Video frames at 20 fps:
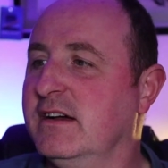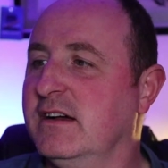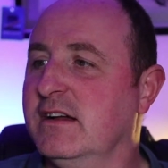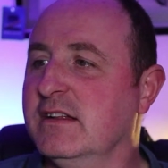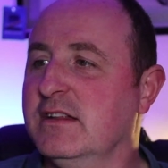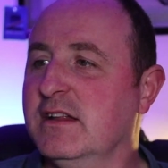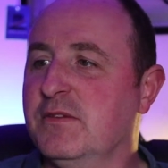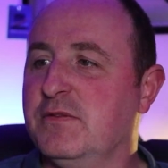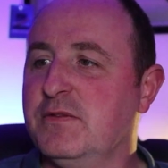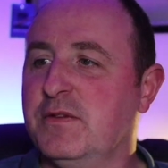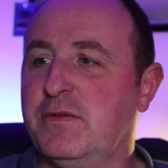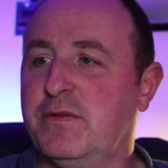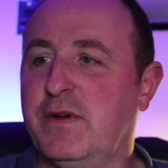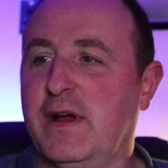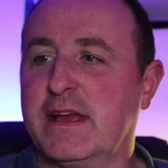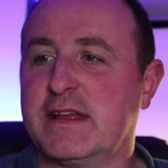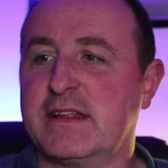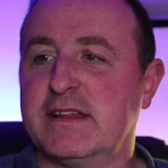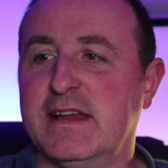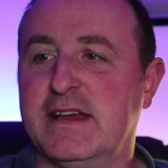I love the
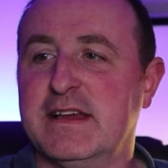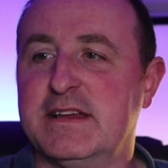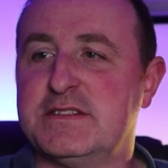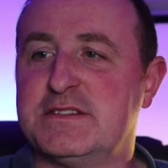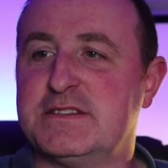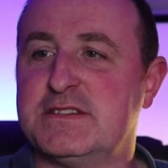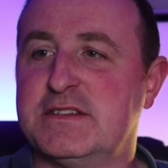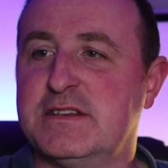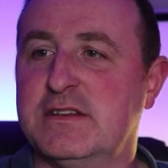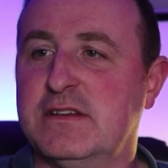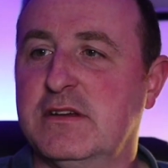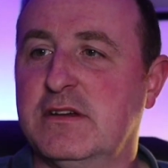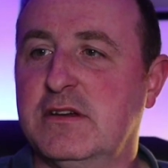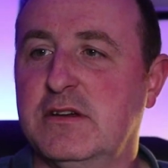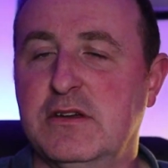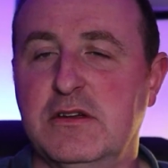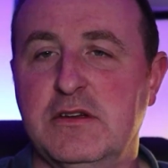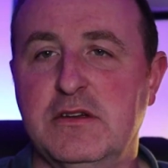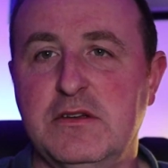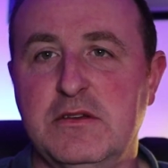fact that
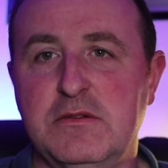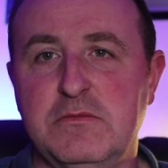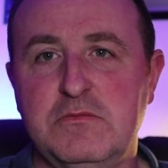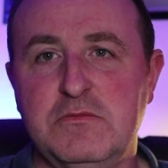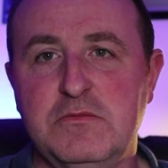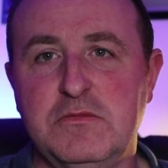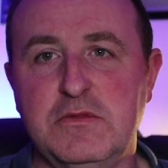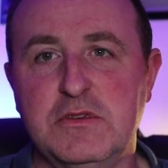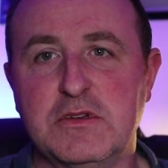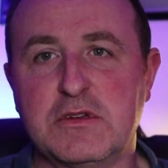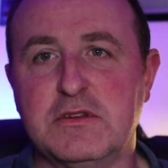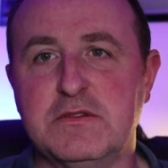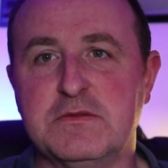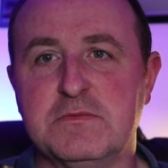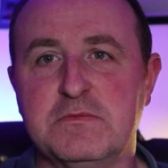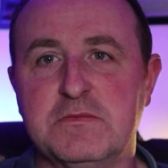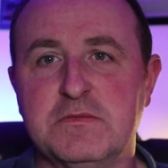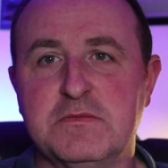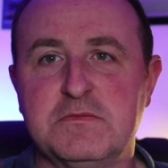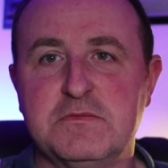you
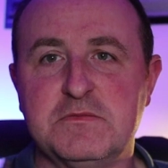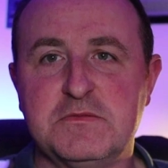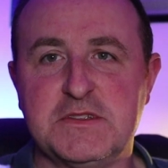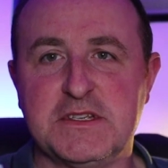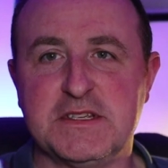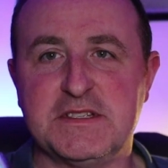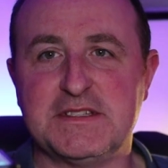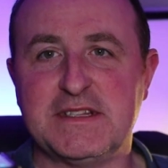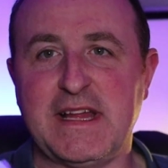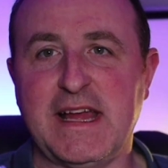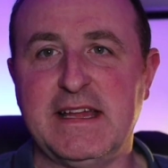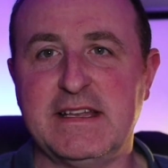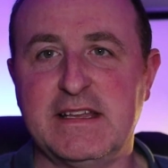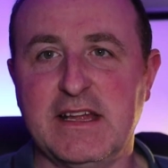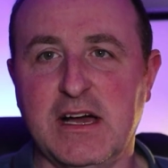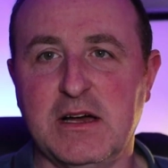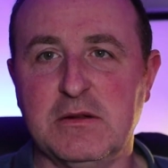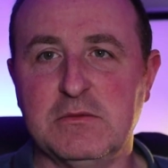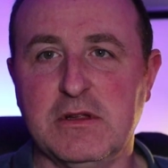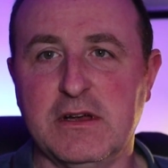can just stand
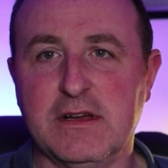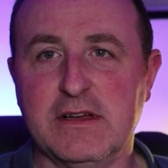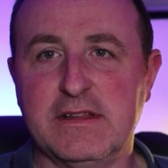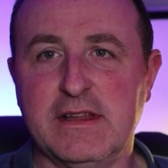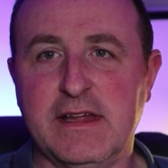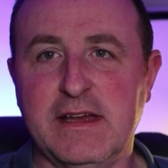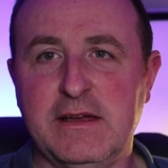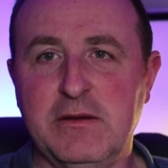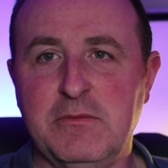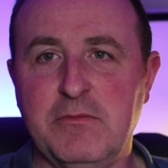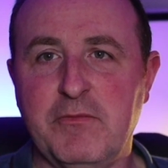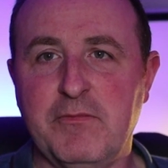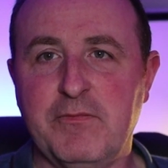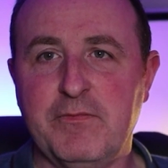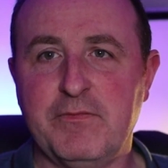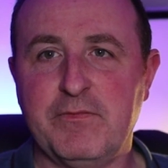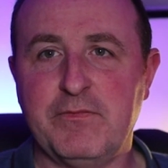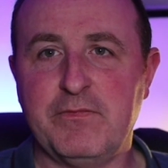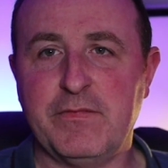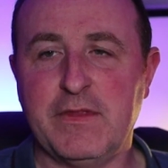it up like that.
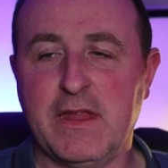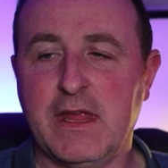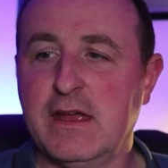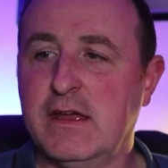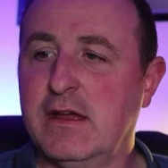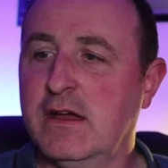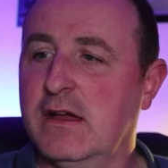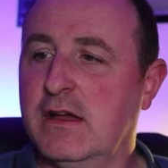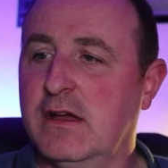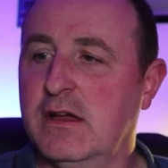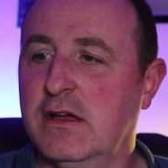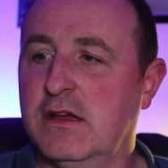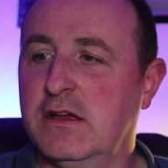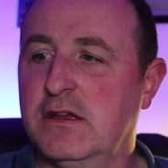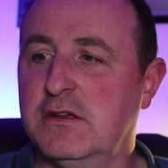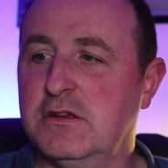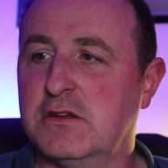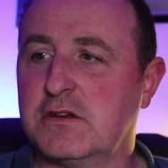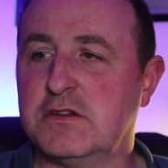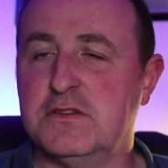
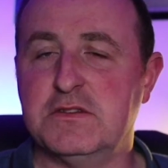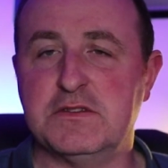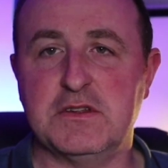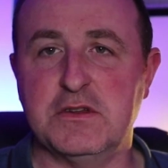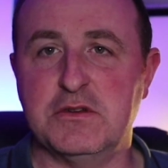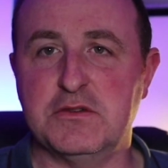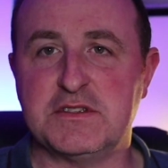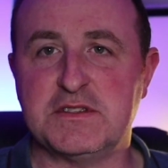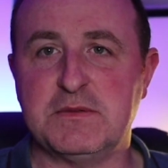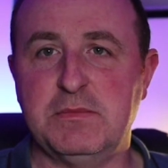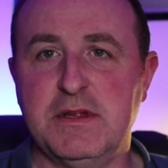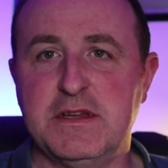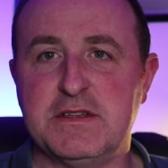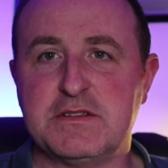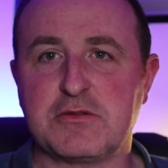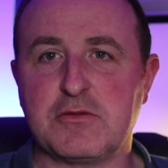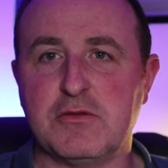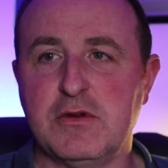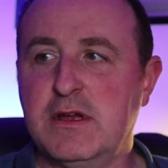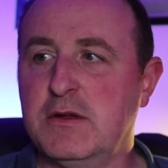You can do split
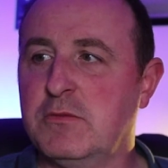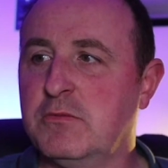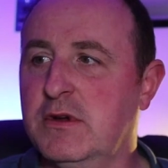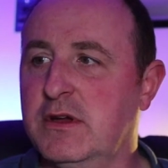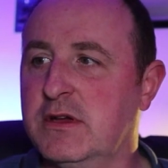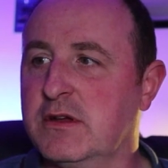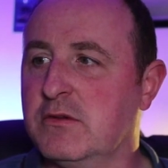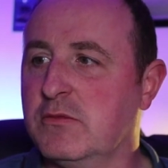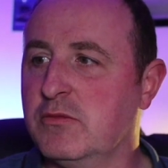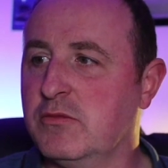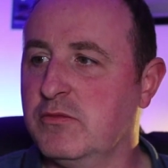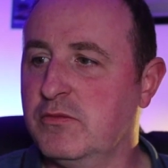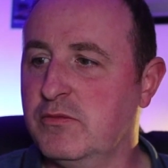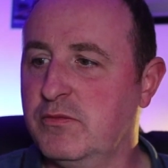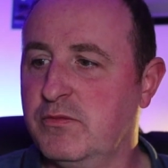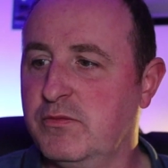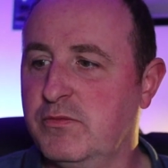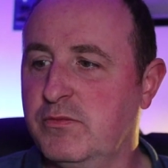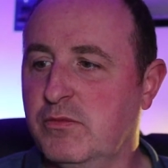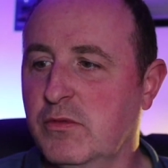screen where you're
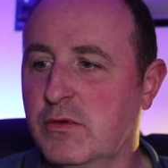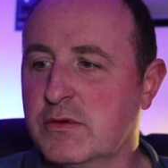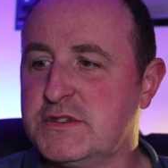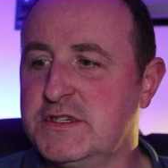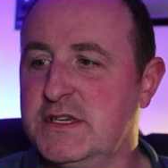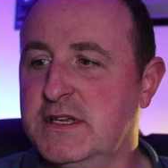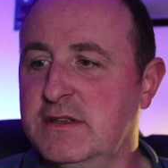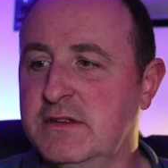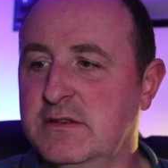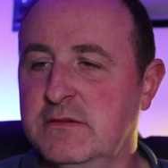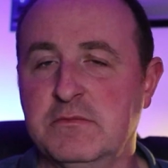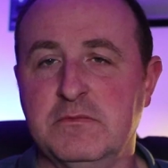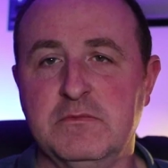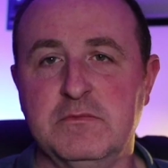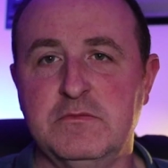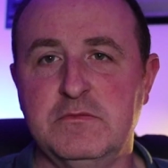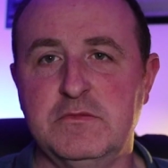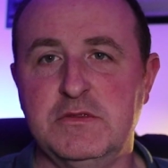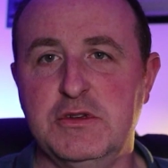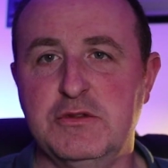watching
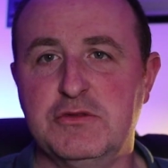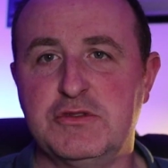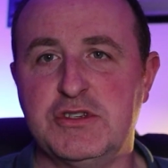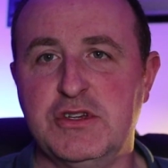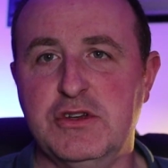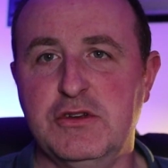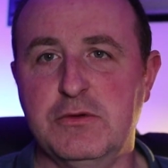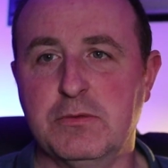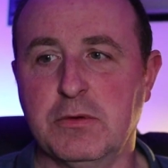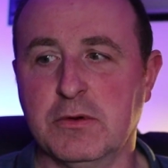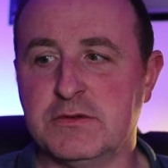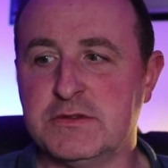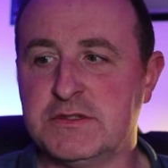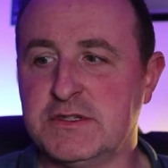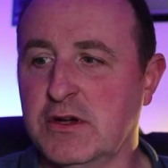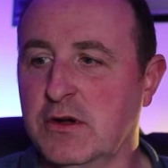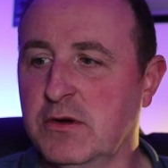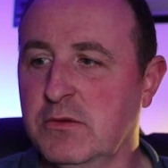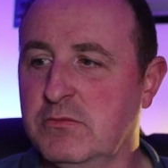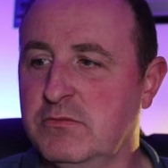YouTube on
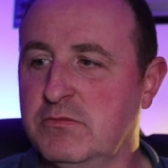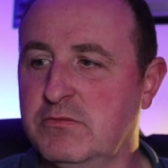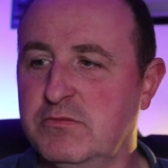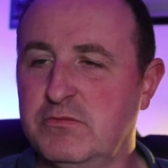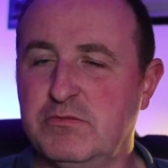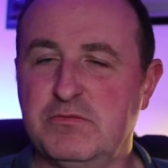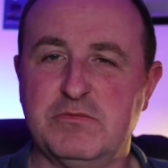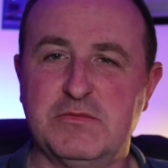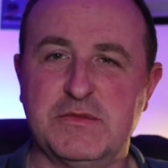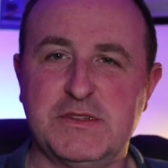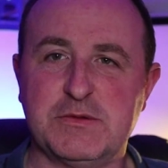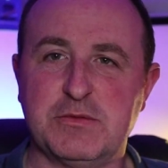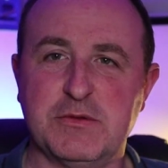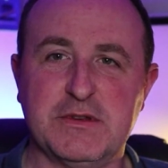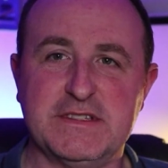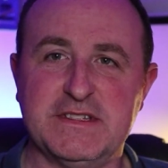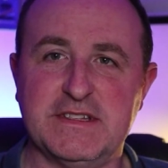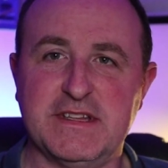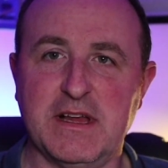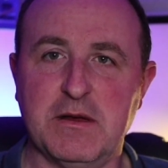top,
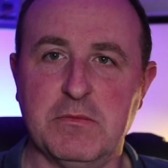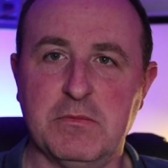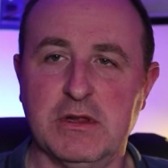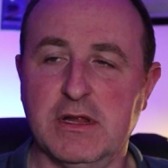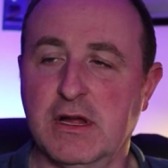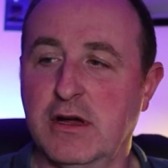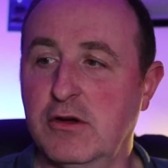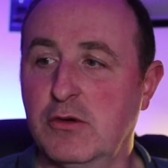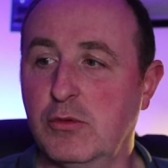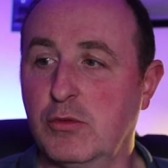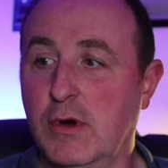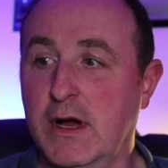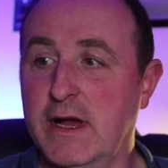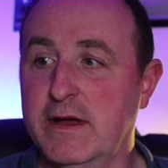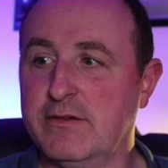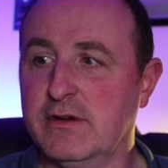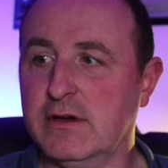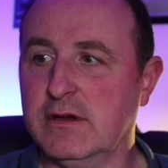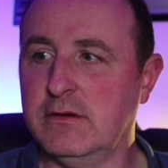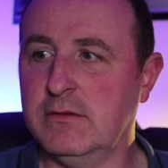Twitter down below,
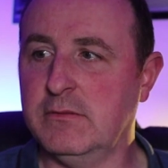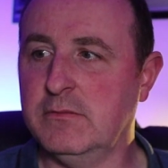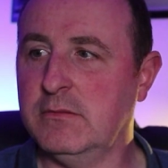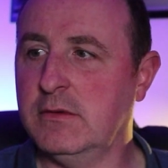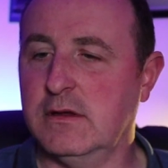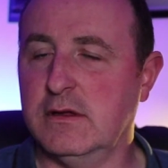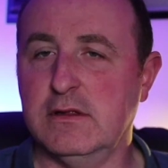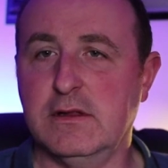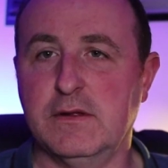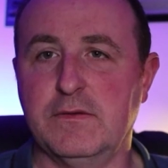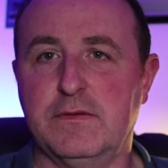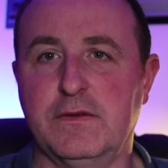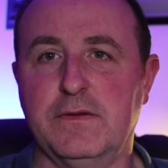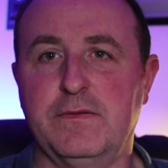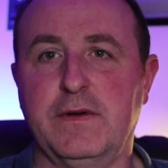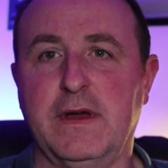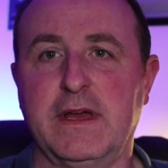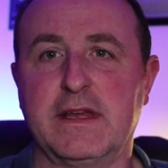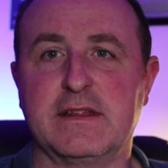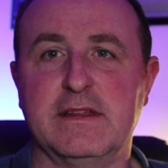whatever. I love the
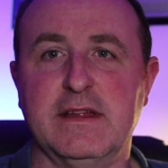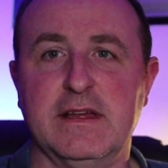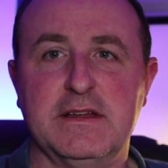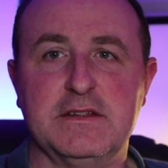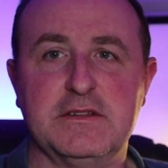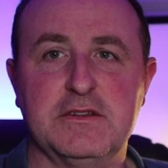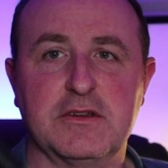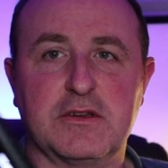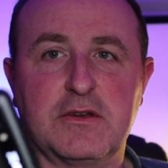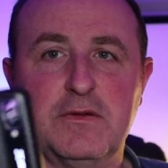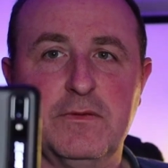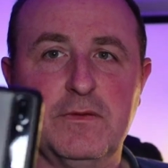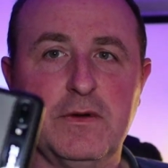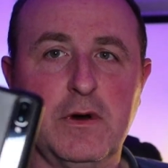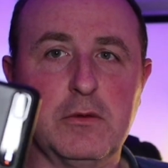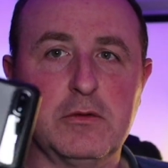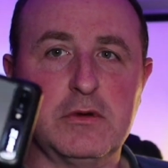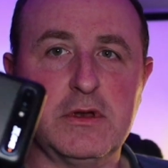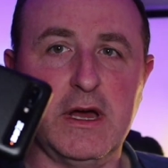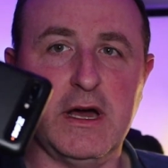fact that you can
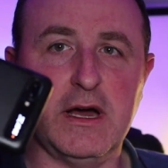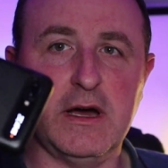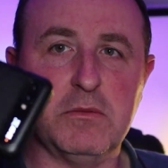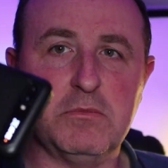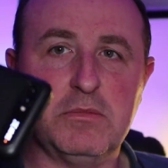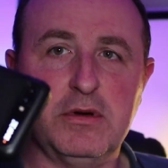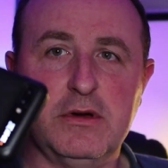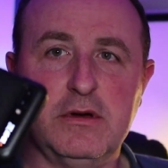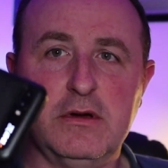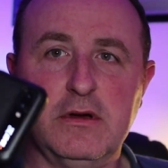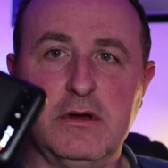fold it up